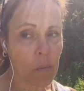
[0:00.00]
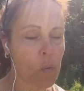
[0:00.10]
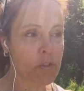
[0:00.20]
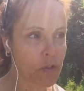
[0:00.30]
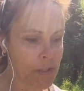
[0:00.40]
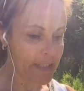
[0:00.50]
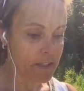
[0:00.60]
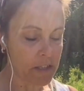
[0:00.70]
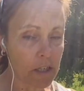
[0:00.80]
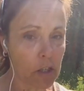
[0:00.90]
What would your
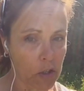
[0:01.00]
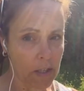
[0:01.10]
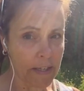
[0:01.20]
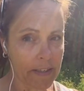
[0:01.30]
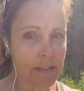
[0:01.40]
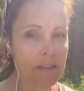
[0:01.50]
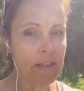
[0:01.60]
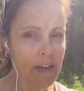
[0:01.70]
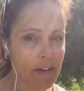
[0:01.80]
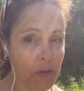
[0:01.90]
list look like?
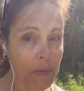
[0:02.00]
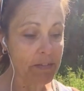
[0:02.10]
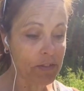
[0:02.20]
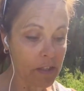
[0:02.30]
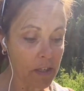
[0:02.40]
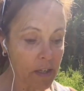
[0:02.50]
Have you even